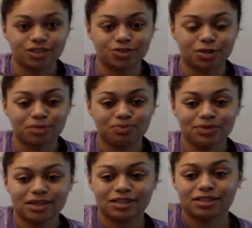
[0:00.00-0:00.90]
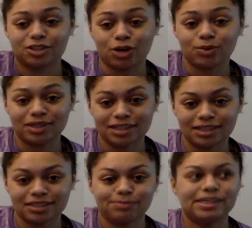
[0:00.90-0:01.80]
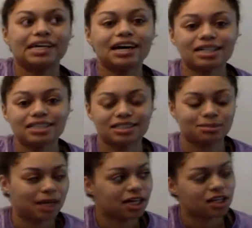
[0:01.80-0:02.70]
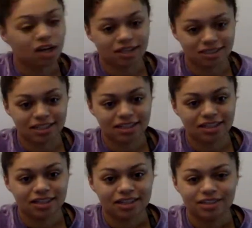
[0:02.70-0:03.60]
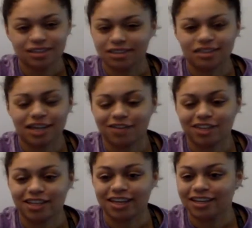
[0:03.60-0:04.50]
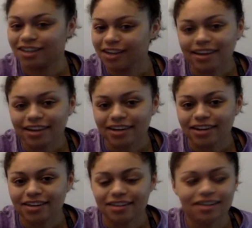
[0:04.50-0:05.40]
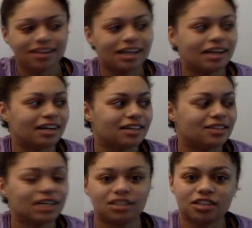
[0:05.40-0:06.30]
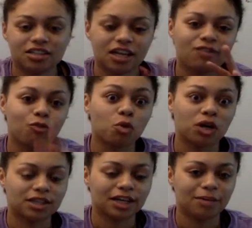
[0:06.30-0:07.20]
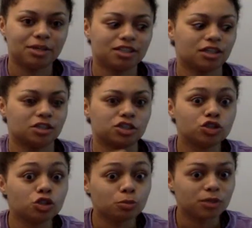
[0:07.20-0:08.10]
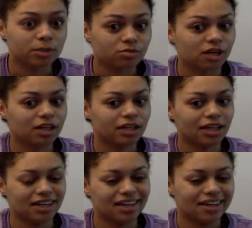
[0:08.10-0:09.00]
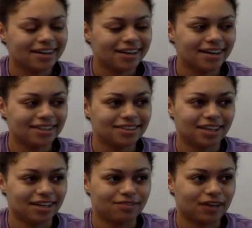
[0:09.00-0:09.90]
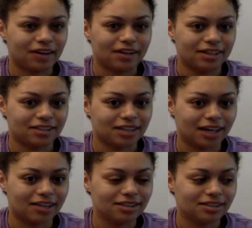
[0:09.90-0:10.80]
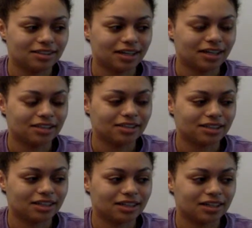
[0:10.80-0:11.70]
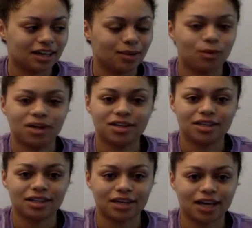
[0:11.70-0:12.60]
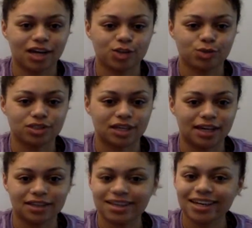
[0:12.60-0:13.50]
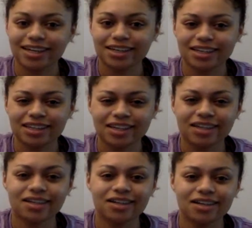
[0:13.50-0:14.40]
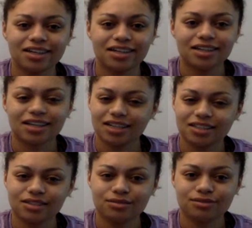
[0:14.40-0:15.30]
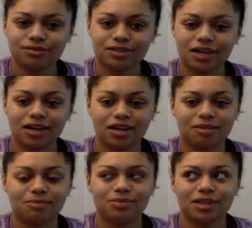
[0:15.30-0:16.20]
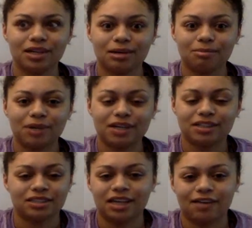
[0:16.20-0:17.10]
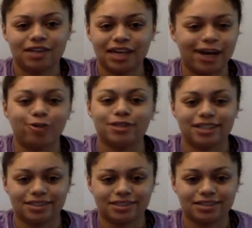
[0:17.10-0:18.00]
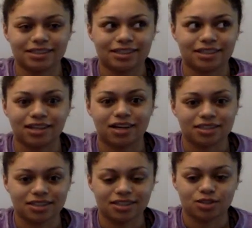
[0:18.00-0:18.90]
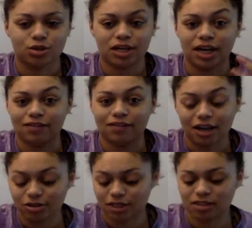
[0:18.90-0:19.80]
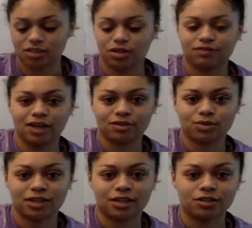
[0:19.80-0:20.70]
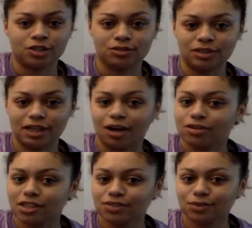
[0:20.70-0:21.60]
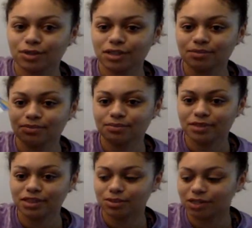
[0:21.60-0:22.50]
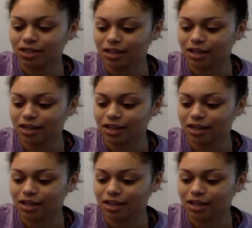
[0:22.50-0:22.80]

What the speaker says: store to go with this because my closet doesn't have a light in it. And like it does have one light, but it's like a super bright light and it's like very intense. And it's like I wanted like a casual night light in there, kind of. But it doesn't have any outlets in the closet. So I didn't have any outlets. So I found one that you don't need outlets for. So we got